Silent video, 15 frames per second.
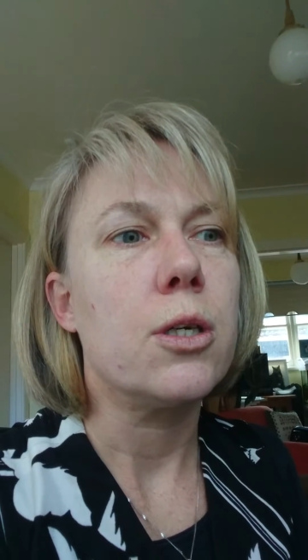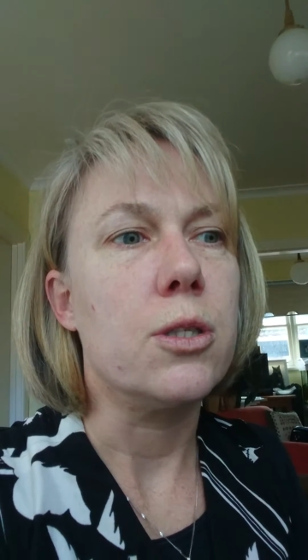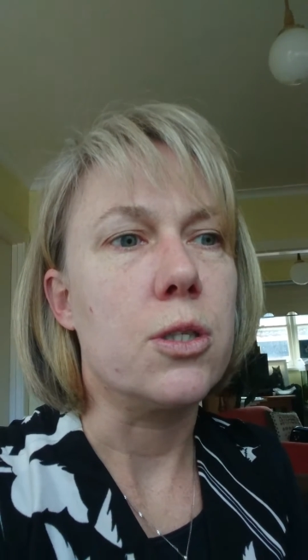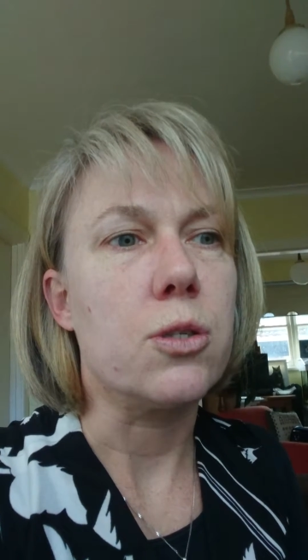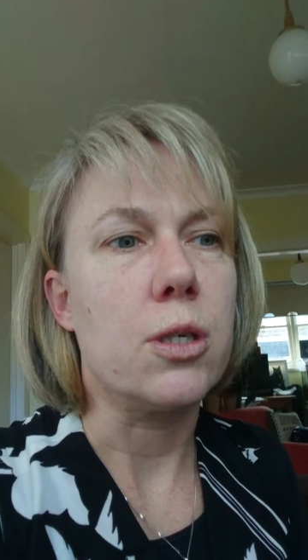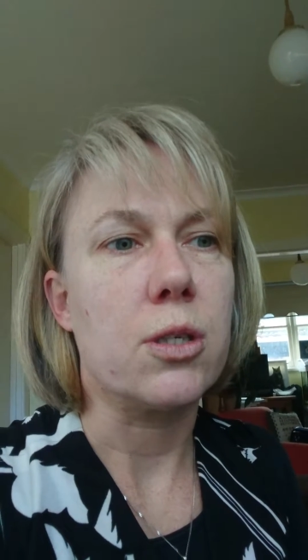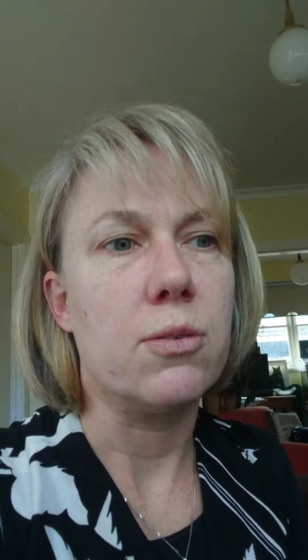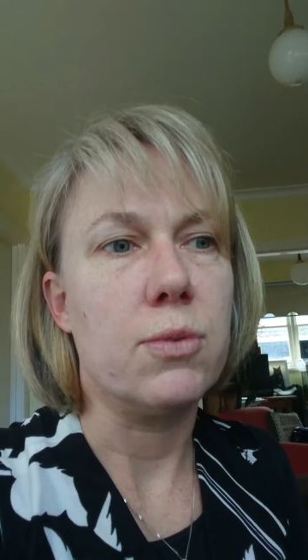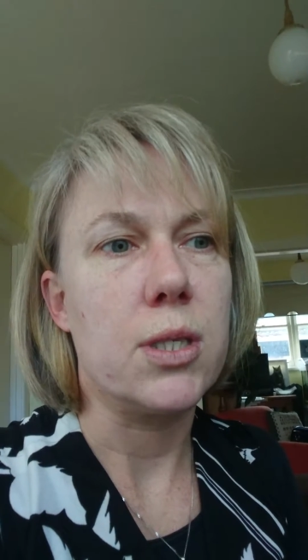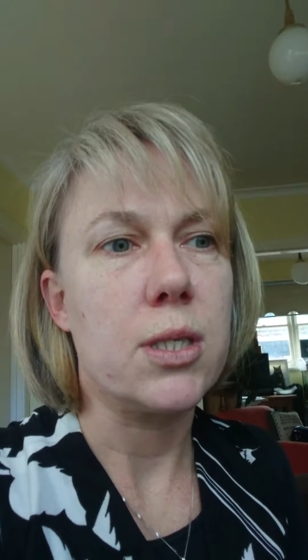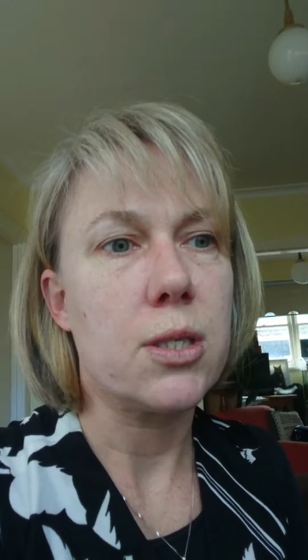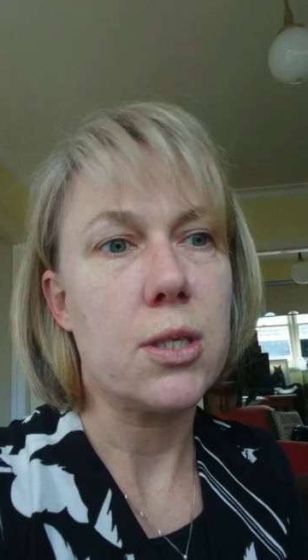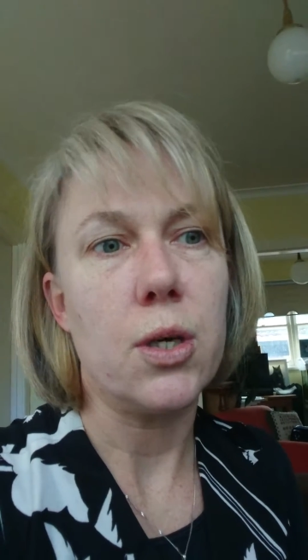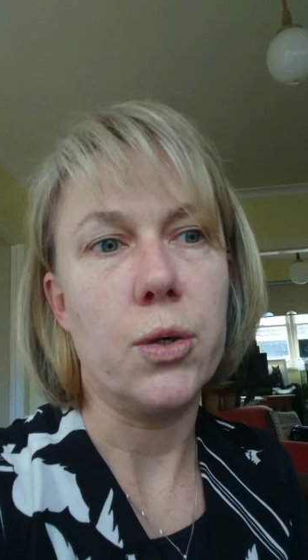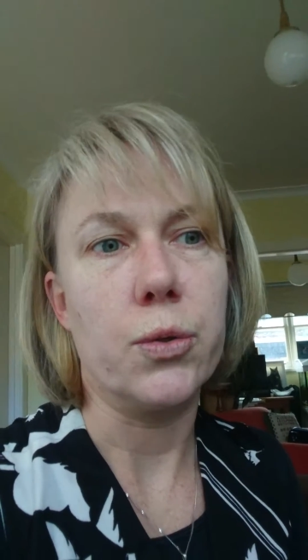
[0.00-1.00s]

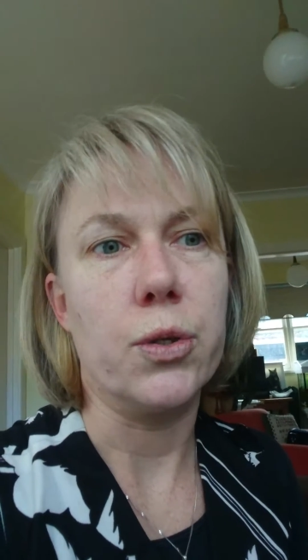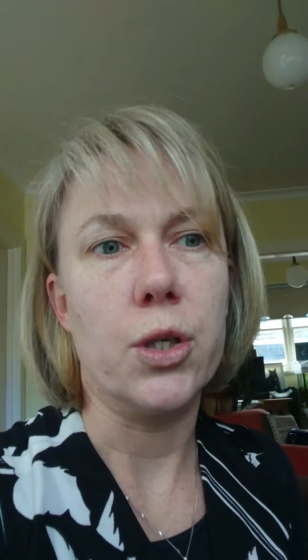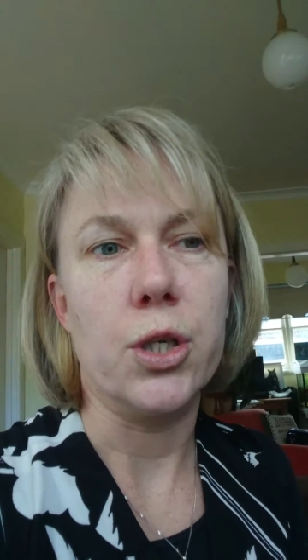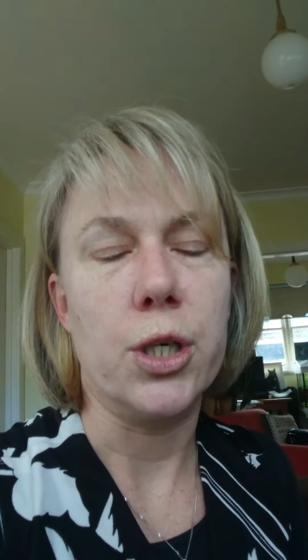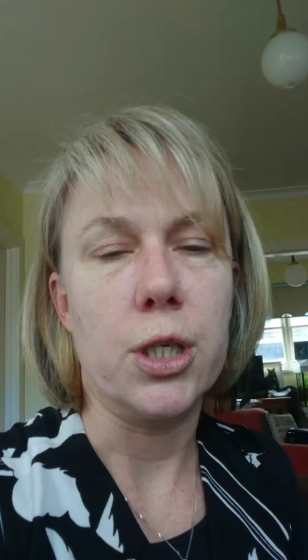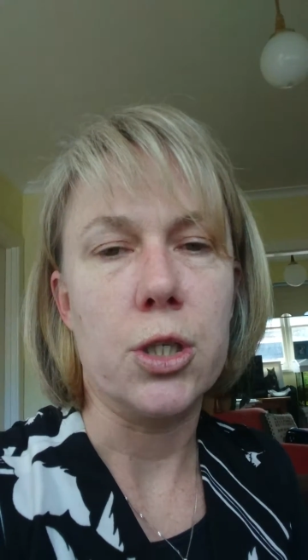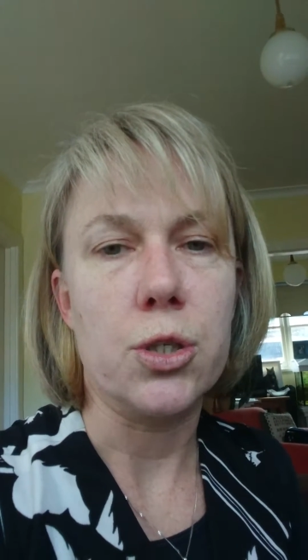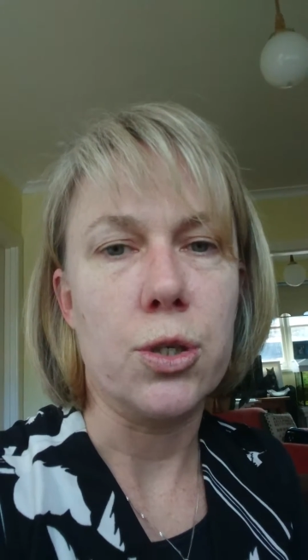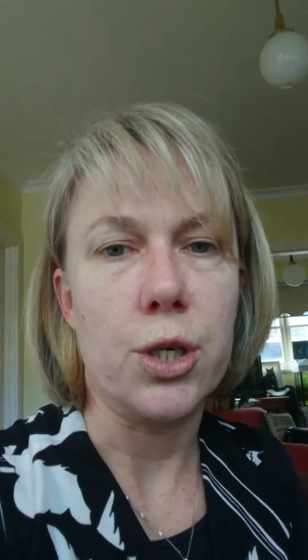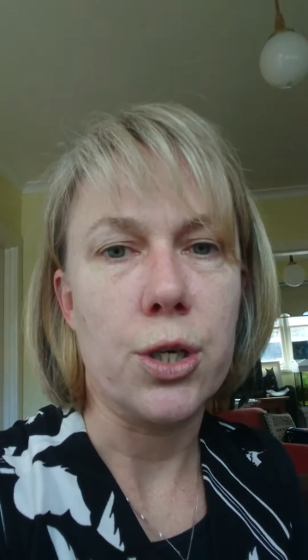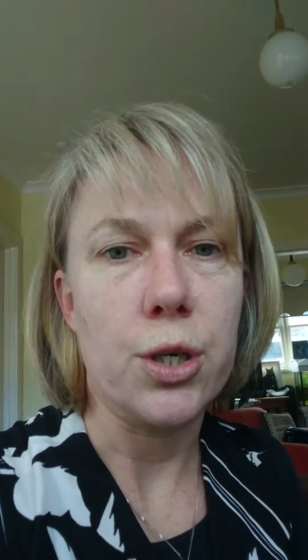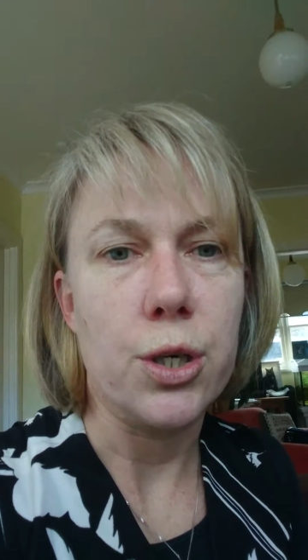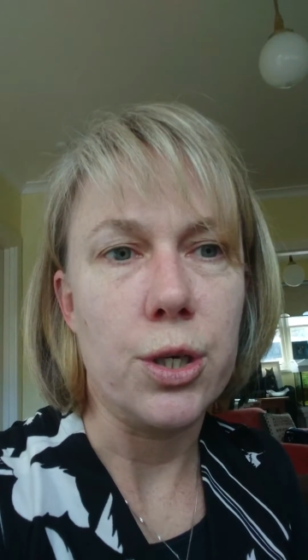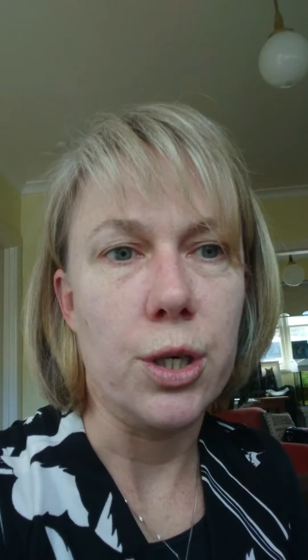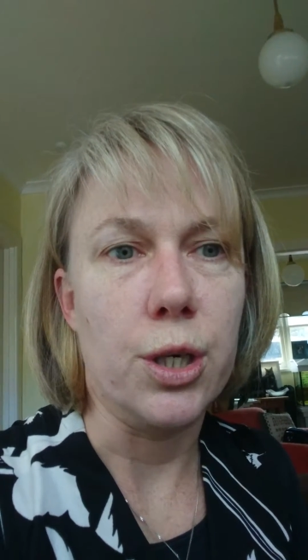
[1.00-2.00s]
constructivists hold that learning should
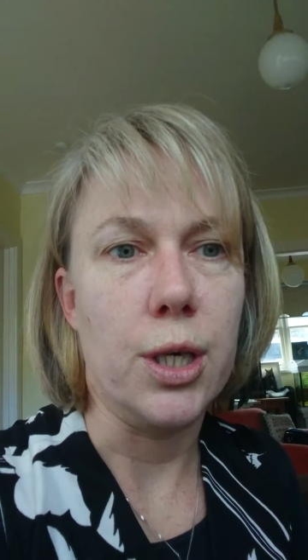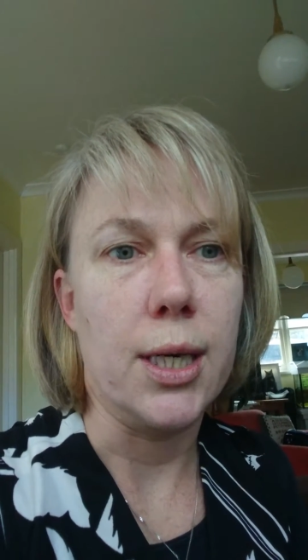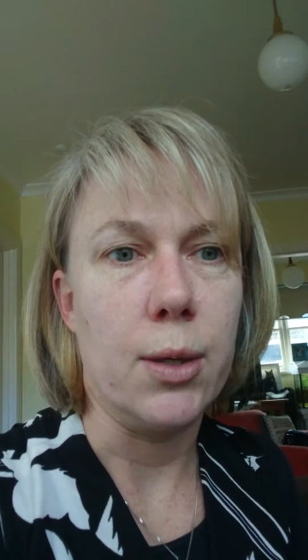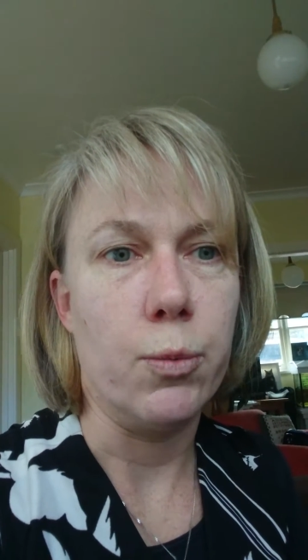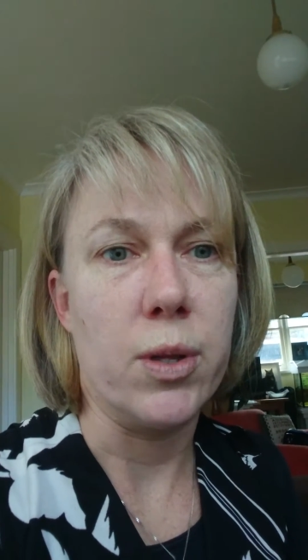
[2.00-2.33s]
occur